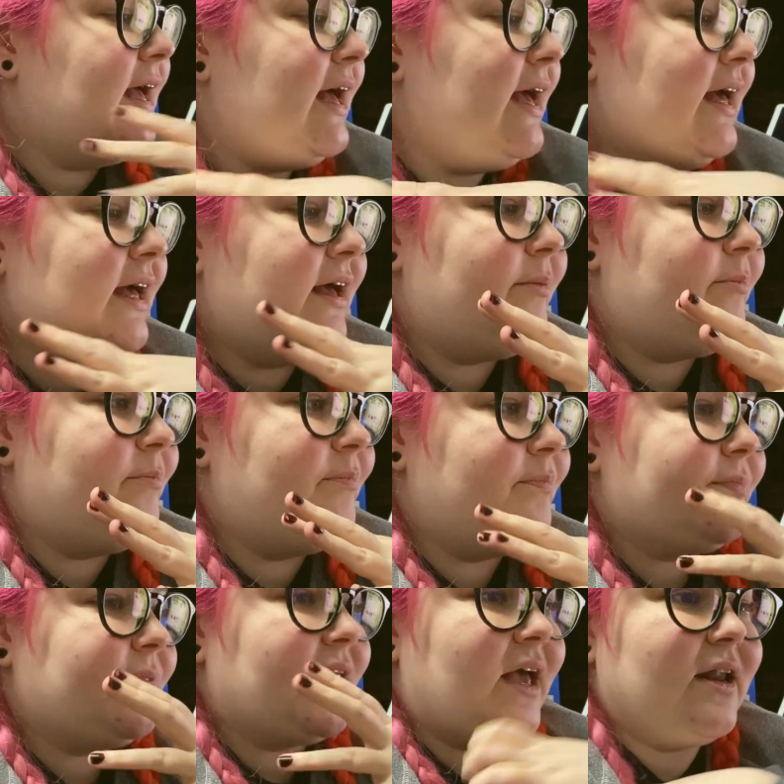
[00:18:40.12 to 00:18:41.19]

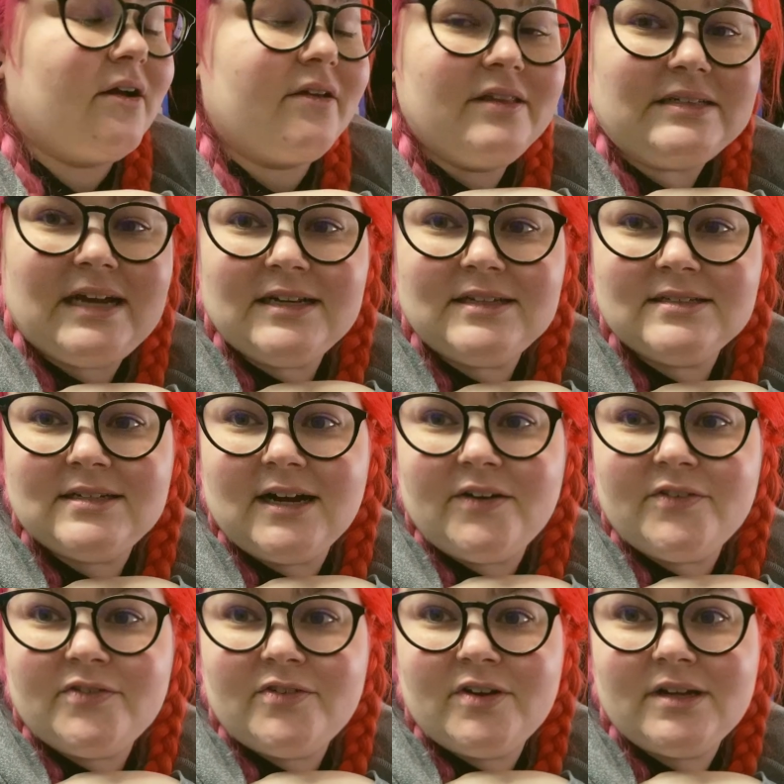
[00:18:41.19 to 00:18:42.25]
um, and all this kind of
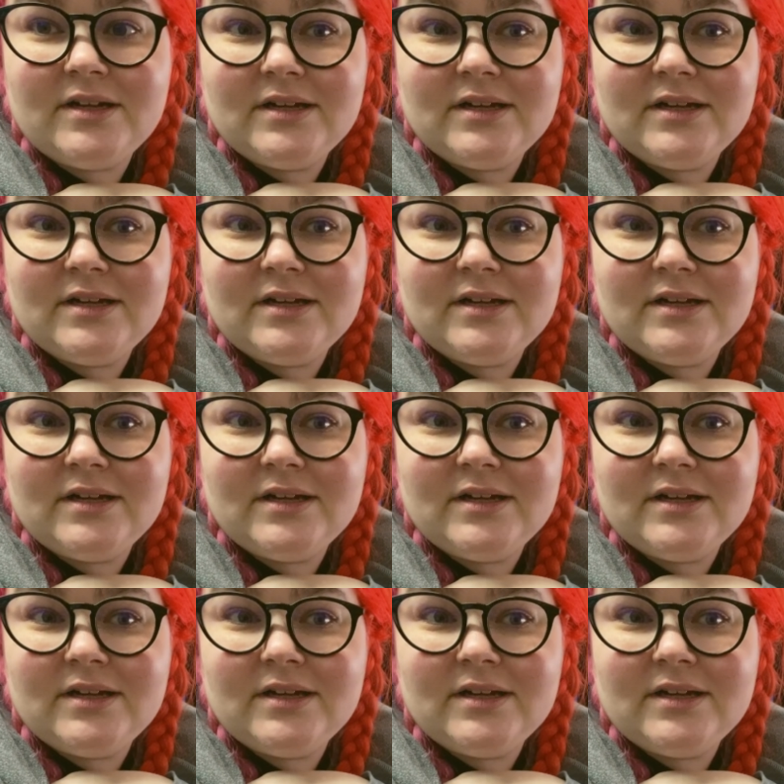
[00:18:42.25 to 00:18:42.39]
stuff,